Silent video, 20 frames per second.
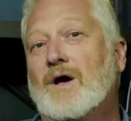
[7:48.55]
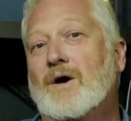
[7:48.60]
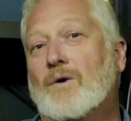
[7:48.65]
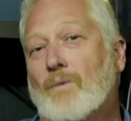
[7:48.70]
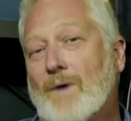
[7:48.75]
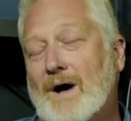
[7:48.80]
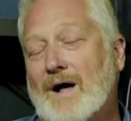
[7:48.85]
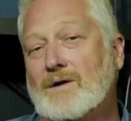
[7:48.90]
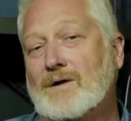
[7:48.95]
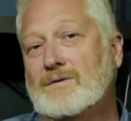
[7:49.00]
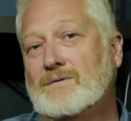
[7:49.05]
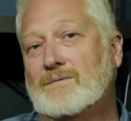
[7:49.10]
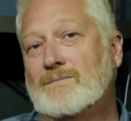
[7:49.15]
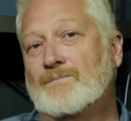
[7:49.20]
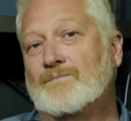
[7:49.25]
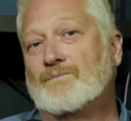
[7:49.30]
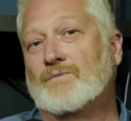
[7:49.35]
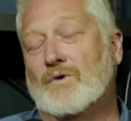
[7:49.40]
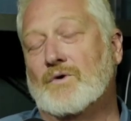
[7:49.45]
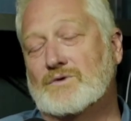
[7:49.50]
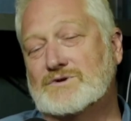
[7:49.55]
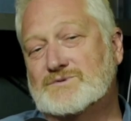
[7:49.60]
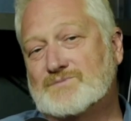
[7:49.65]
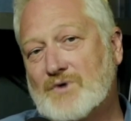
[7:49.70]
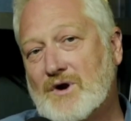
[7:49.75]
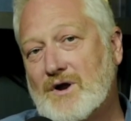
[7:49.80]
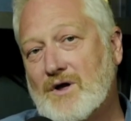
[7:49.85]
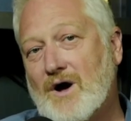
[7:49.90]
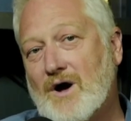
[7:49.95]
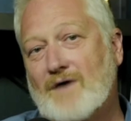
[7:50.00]
Well, it was
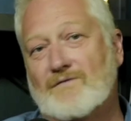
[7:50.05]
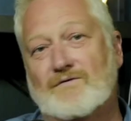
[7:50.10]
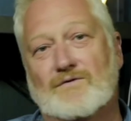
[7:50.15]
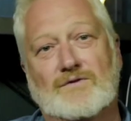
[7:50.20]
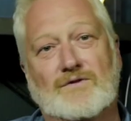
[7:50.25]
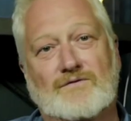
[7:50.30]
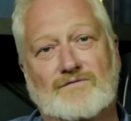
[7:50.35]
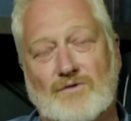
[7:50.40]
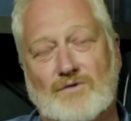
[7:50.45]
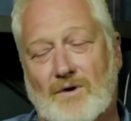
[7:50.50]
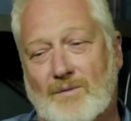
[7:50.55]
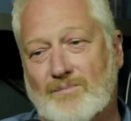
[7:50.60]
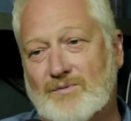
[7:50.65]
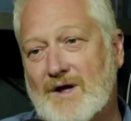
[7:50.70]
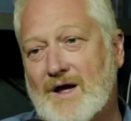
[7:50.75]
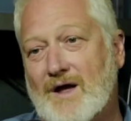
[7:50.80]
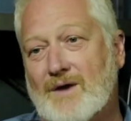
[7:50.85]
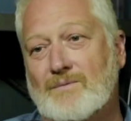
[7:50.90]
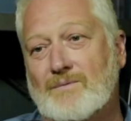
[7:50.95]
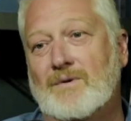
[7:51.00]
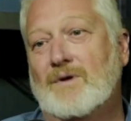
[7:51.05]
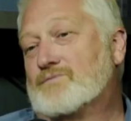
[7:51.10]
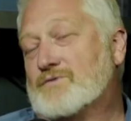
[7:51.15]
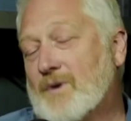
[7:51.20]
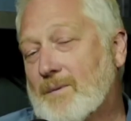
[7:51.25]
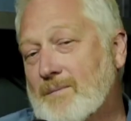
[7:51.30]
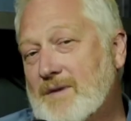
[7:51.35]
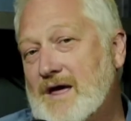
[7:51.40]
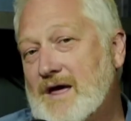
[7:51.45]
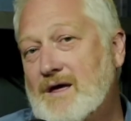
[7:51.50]
pretty awful. The floor plan,
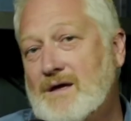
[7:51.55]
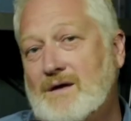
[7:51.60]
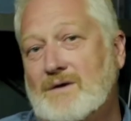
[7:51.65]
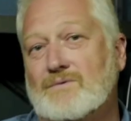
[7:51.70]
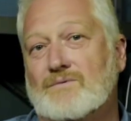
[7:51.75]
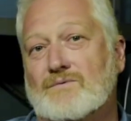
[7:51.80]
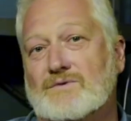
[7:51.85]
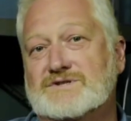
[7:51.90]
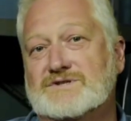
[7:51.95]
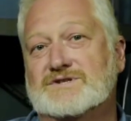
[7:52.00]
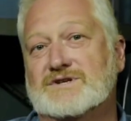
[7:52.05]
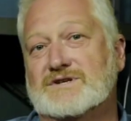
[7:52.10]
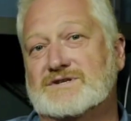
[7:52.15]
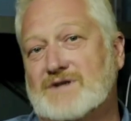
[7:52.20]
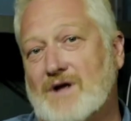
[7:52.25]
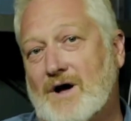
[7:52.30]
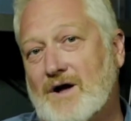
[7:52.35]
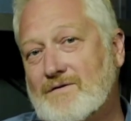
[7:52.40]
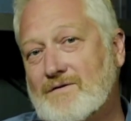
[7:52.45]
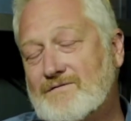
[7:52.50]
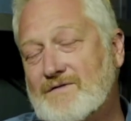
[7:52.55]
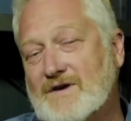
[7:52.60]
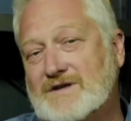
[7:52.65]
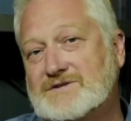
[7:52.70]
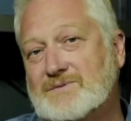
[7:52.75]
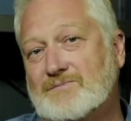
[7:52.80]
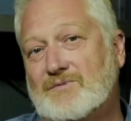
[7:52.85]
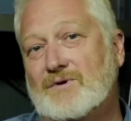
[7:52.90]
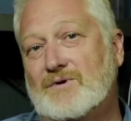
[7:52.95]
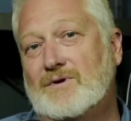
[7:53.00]
to me, was just
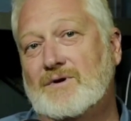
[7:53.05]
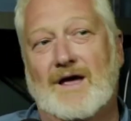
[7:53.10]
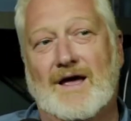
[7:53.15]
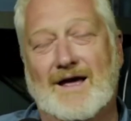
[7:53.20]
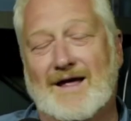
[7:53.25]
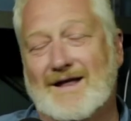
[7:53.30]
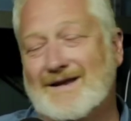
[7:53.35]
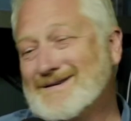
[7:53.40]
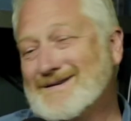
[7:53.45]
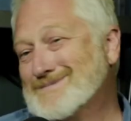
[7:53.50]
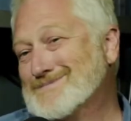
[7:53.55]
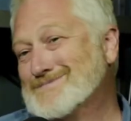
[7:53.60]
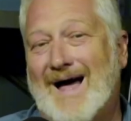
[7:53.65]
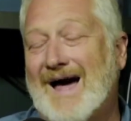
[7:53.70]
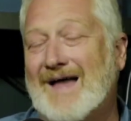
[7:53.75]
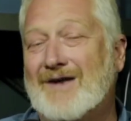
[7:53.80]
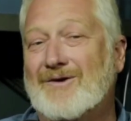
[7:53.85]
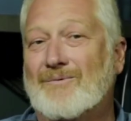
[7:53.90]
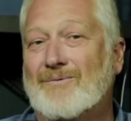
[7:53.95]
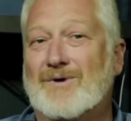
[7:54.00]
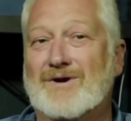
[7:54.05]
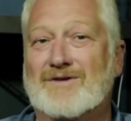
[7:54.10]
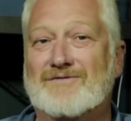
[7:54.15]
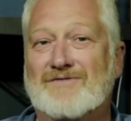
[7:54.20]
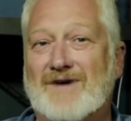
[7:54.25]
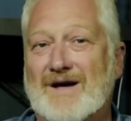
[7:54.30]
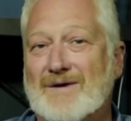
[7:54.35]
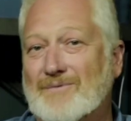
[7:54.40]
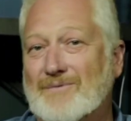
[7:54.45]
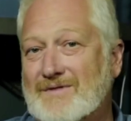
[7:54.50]
unfixable, and I don't want to
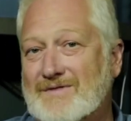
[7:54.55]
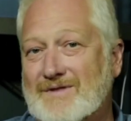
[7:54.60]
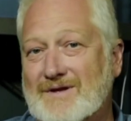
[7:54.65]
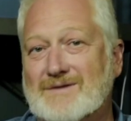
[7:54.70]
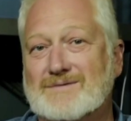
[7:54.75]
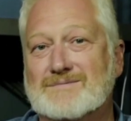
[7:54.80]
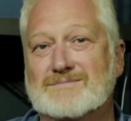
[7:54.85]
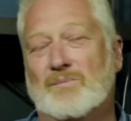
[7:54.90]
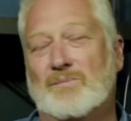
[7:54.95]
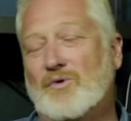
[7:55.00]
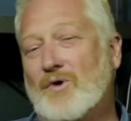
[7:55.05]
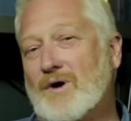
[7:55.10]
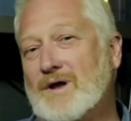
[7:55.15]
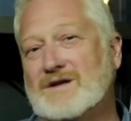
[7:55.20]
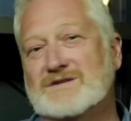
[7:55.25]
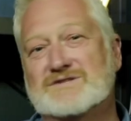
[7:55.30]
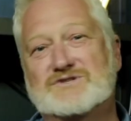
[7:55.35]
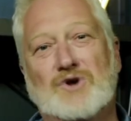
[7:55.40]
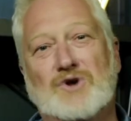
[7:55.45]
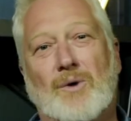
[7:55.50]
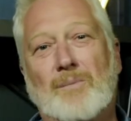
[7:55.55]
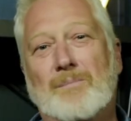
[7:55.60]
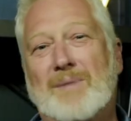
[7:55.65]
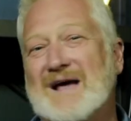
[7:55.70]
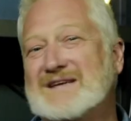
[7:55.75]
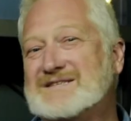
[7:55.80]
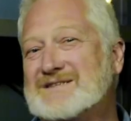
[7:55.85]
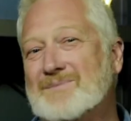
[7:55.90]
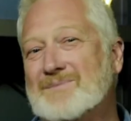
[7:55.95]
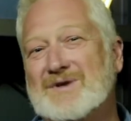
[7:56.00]
fight with it. The point is, don't
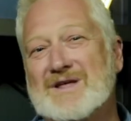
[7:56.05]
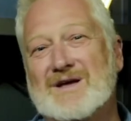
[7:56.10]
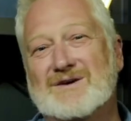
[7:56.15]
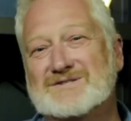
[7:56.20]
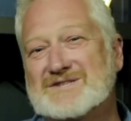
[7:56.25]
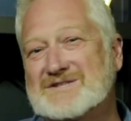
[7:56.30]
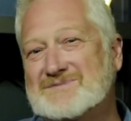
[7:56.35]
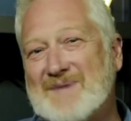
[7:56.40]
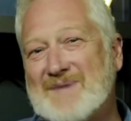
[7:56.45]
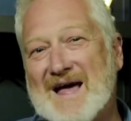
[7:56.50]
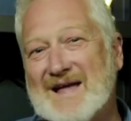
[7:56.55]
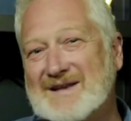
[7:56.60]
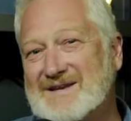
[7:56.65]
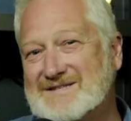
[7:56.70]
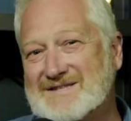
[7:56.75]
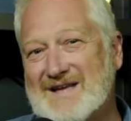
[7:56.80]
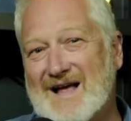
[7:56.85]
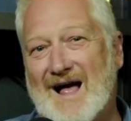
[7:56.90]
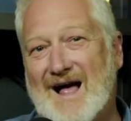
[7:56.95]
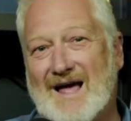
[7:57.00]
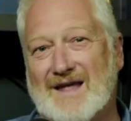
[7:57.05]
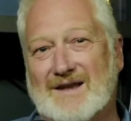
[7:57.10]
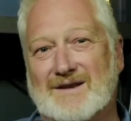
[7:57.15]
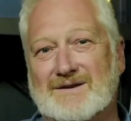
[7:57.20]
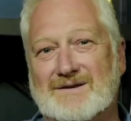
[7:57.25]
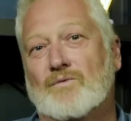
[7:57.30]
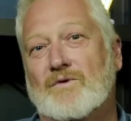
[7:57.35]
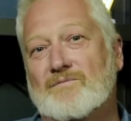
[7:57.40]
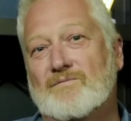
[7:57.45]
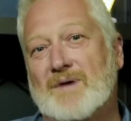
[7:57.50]
buy somebody else's bad design.
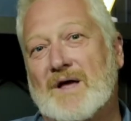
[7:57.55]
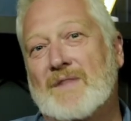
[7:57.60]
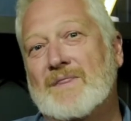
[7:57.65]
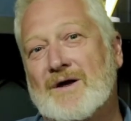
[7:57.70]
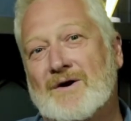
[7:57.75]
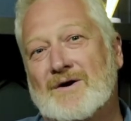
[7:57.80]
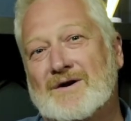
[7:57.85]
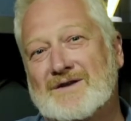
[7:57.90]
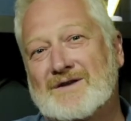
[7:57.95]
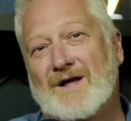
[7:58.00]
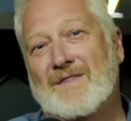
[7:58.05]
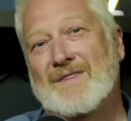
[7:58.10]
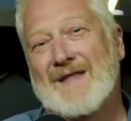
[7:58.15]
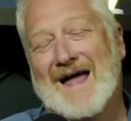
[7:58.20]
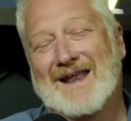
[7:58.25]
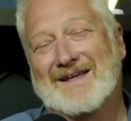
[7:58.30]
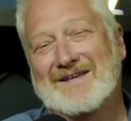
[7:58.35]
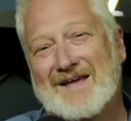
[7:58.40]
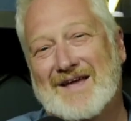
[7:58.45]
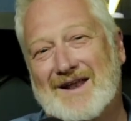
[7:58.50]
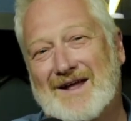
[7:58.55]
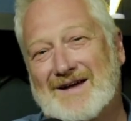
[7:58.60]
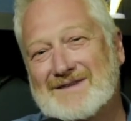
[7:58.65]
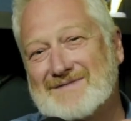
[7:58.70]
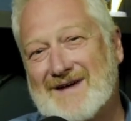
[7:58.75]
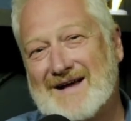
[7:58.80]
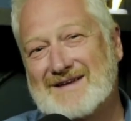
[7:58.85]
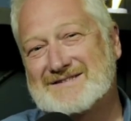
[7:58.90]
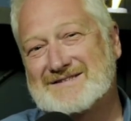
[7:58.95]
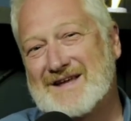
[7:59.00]
We've been there and done that. Again,
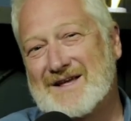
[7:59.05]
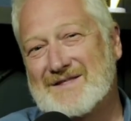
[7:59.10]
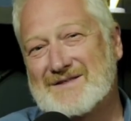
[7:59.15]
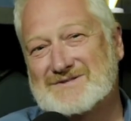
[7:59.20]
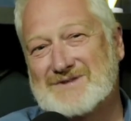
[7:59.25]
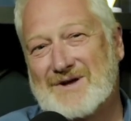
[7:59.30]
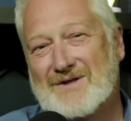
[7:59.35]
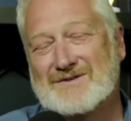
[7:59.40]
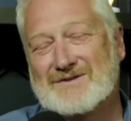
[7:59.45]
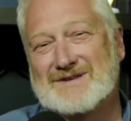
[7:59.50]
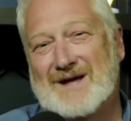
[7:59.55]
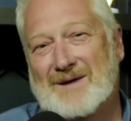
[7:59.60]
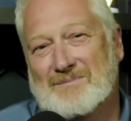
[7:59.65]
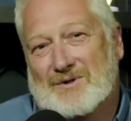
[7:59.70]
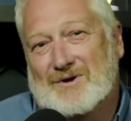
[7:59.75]
I say this all the time.